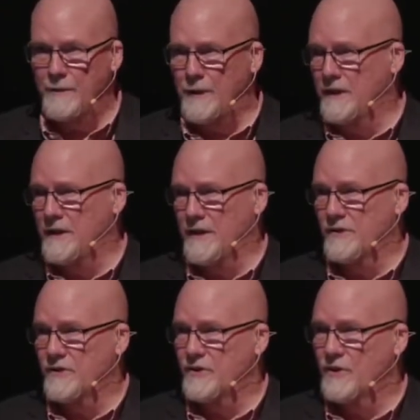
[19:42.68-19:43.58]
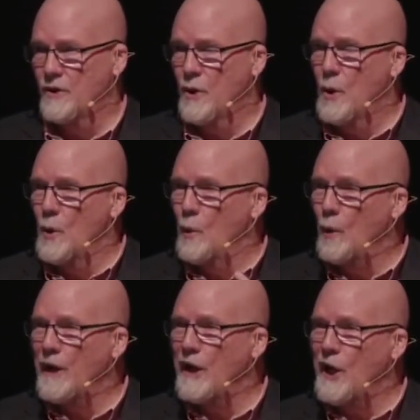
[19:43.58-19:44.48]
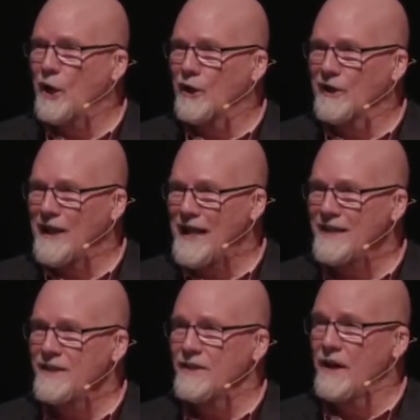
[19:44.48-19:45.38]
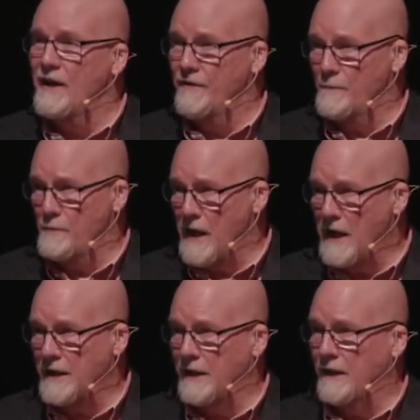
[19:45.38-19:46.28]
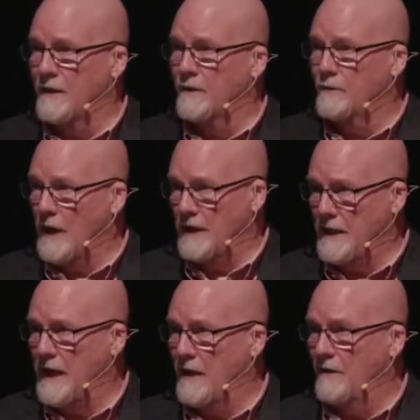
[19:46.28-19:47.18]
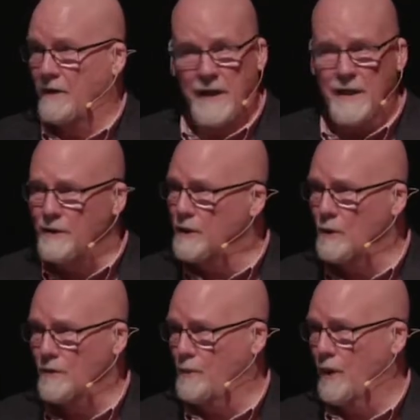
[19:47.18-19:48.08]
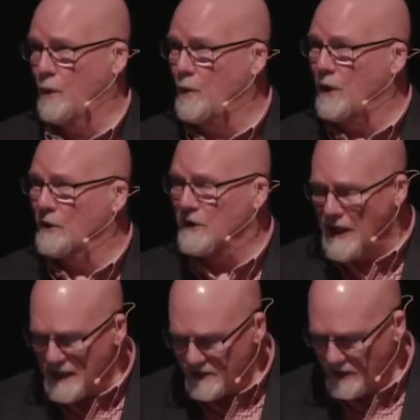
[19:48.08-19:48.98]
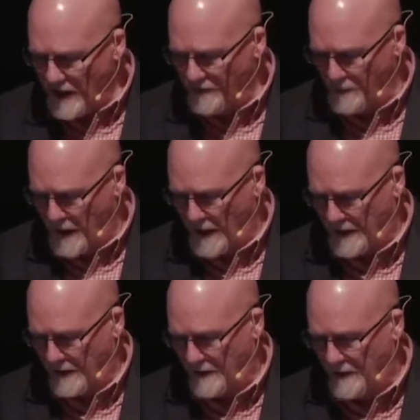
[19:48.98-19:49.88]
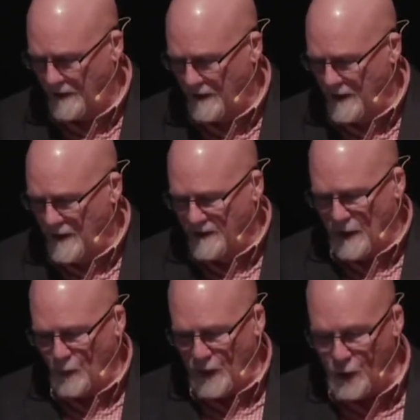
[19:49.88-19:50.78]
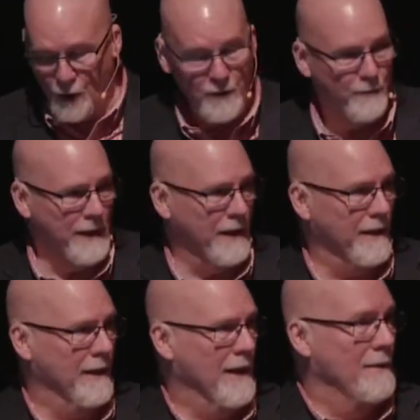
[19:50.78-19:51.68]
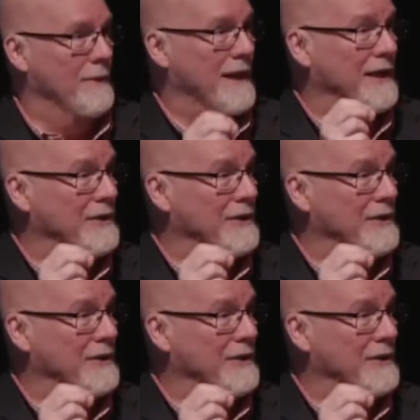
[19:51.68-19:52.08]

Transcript: me in this. We are less of a body right now, here at North Point. We are less of a body than we could be because